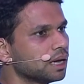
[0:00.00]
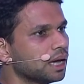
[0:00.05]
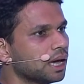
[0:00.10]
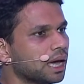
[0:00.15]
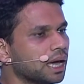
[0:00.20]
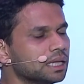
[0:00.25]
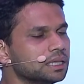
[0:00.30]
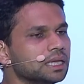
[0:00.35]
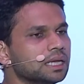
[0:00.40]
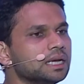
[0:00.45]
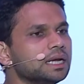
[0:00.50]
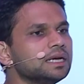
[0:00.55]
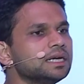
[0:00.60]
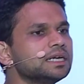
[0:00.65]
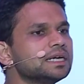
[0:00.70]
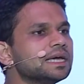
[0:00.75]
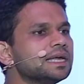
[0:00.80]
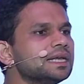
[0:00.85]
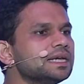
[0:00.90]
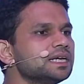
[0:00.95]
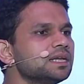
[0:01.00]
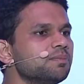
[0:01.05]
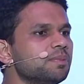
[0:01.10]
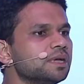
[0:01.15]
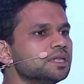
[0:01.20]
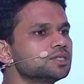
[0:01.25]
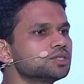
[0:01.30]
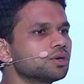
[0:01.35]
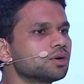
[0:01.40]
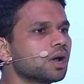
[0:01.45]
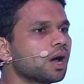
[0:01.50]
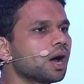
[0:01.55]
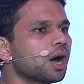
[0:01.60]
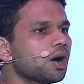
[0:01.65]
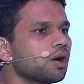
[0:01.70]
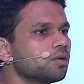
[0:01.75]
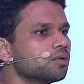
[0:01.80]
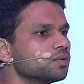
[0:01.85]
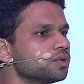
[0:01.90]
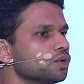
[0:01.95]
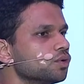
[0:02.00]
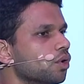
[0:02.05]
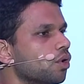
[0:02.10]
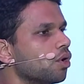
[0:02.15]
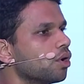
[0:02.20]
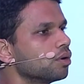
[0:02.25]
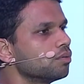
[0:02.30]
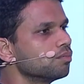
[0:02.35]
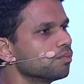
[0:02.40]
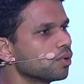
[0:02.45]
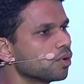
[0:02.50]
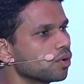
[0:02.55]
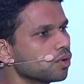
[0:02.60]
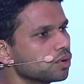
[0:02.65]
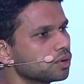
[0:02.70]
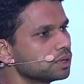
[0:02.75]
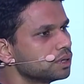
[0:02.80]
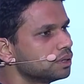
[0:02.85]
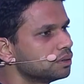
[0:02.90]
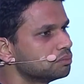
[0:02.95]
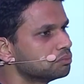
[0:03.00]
And then it really depends on how you onboard